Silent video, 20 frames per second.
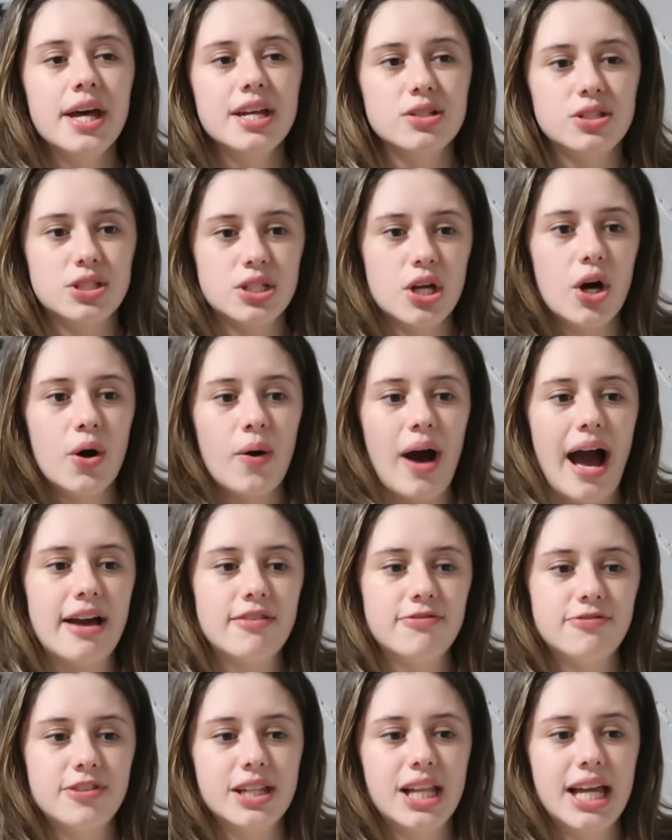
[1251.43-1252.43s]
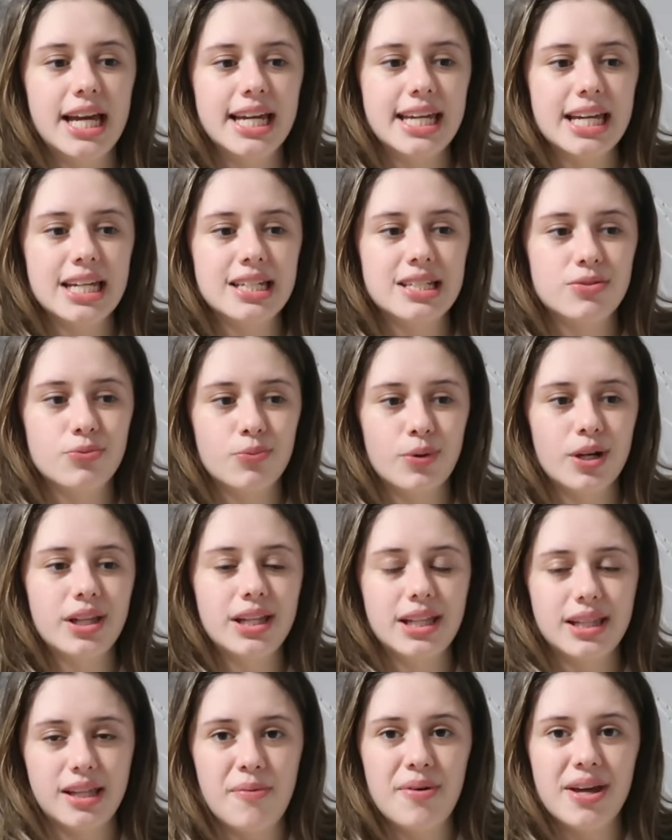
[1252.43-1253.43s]
So I feel like it's
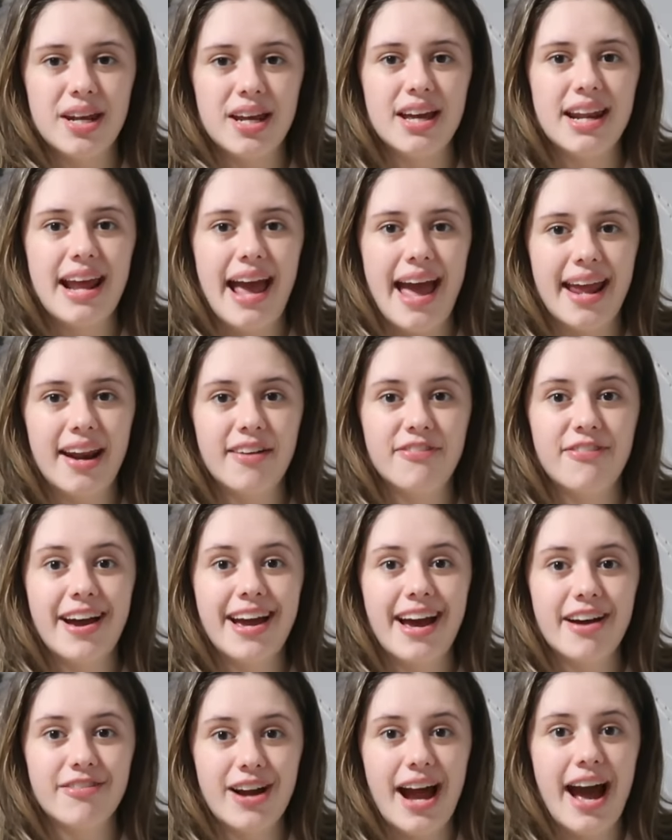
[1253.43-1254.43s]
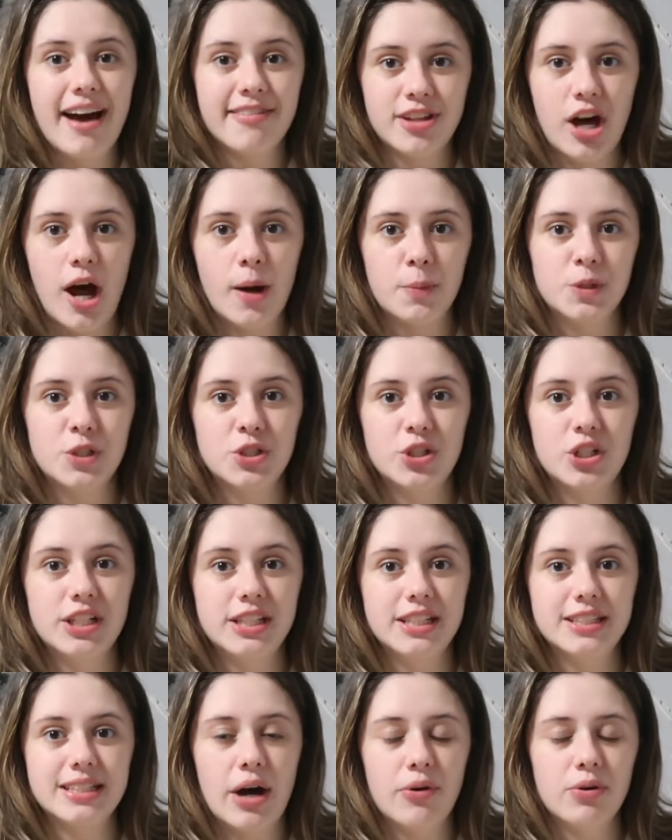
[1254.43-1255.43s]
really limited, and if I ever have the
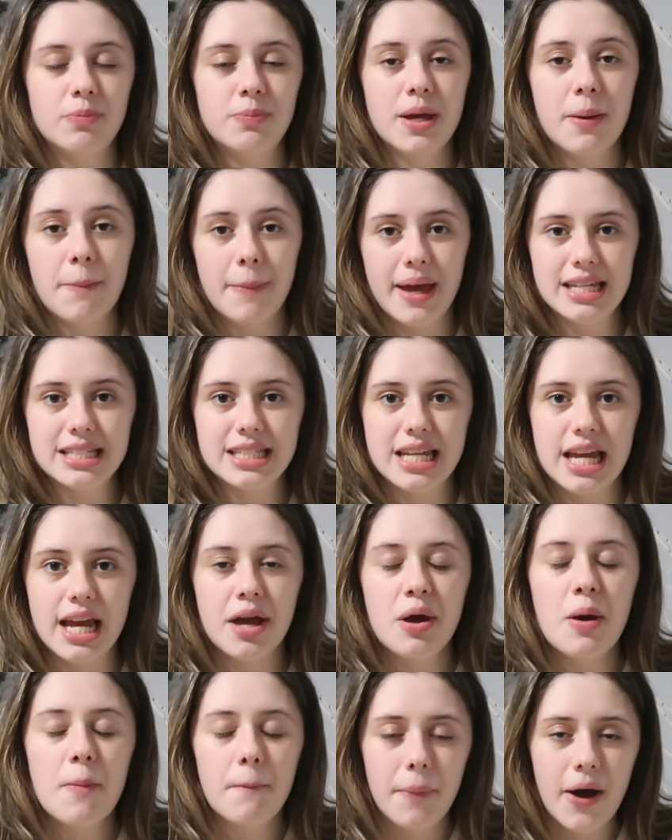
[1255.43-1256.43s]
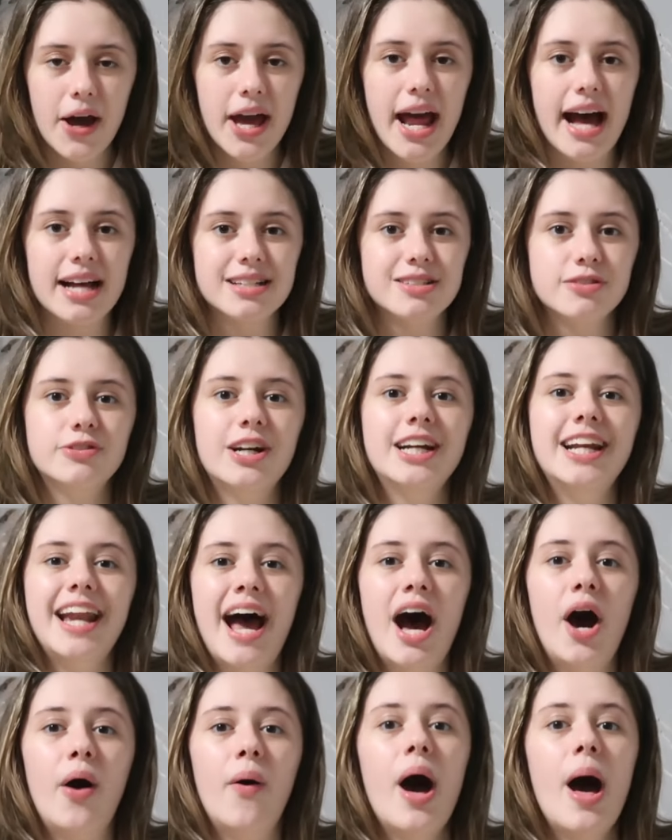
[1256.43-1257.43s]
opportunity, then that would be amazing. But as of right
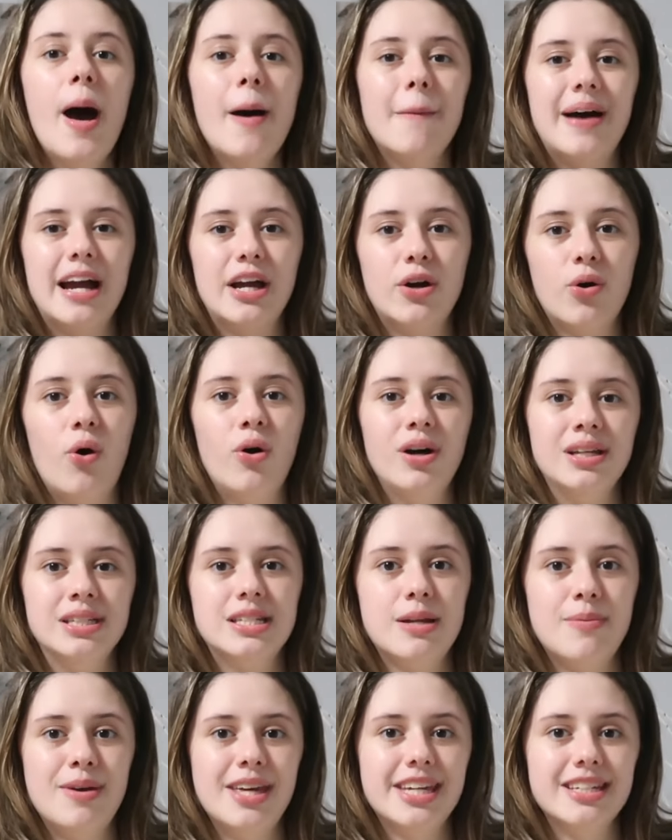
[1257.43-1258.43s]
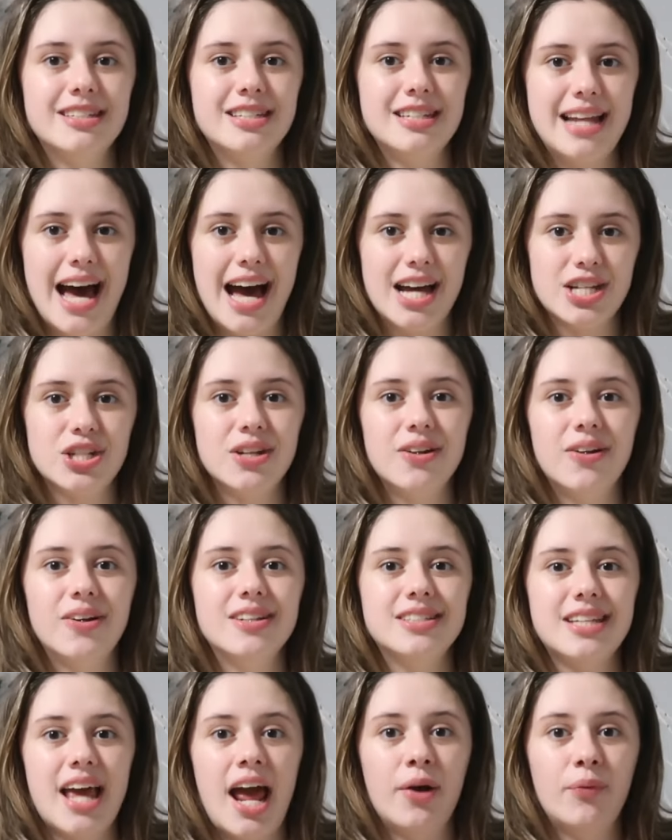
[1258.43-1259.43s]
now, my goal is to make it to
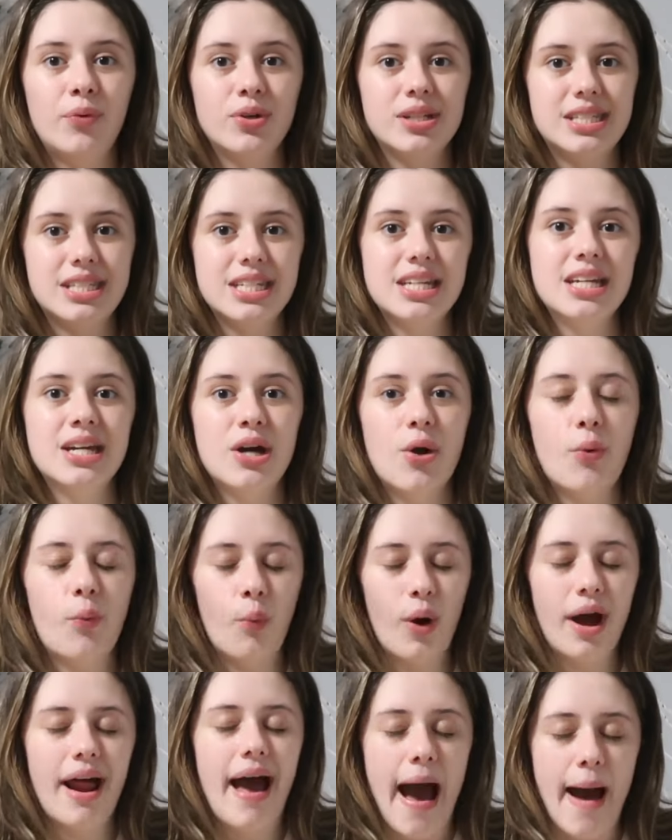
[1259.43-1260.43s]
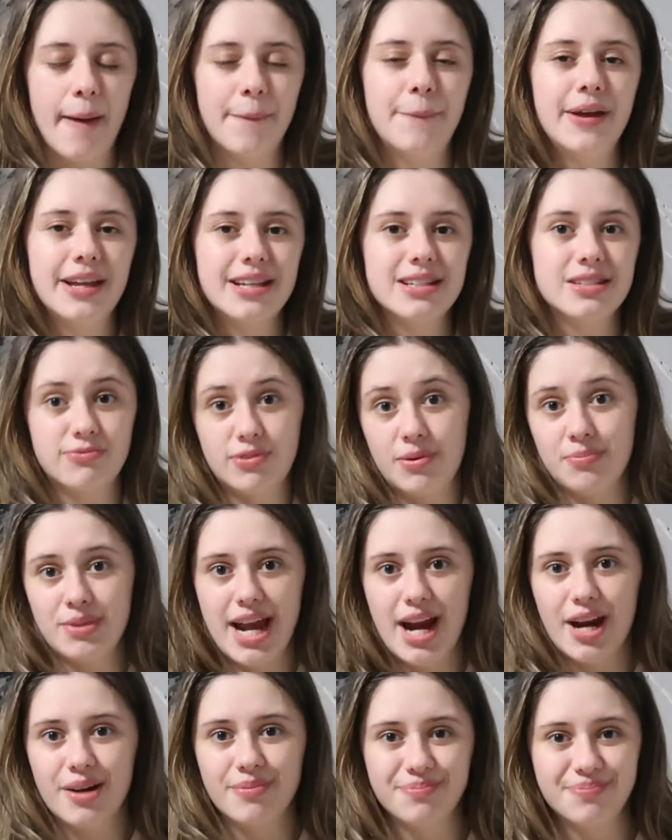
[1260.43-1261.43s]
nationals, and we'll see what happens from
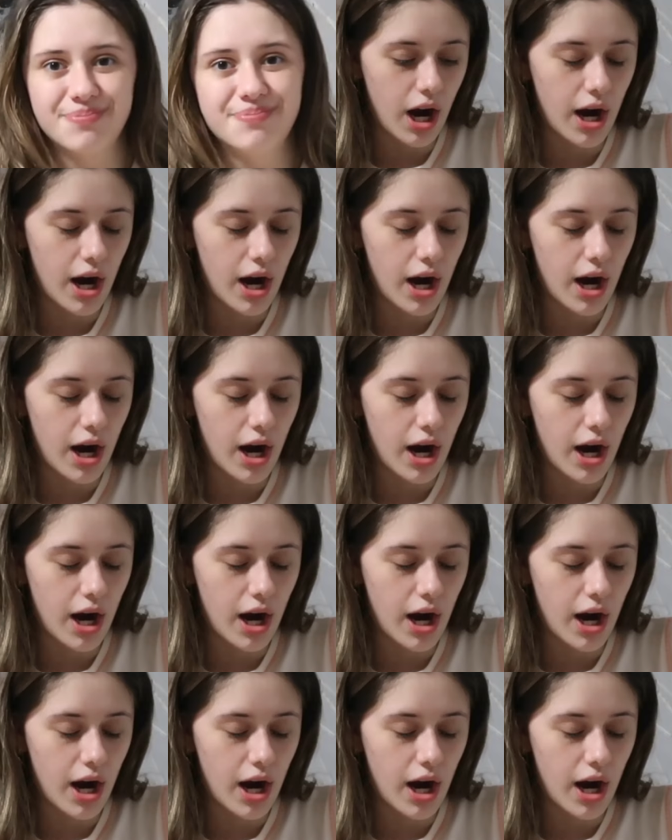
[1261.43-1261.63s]
there.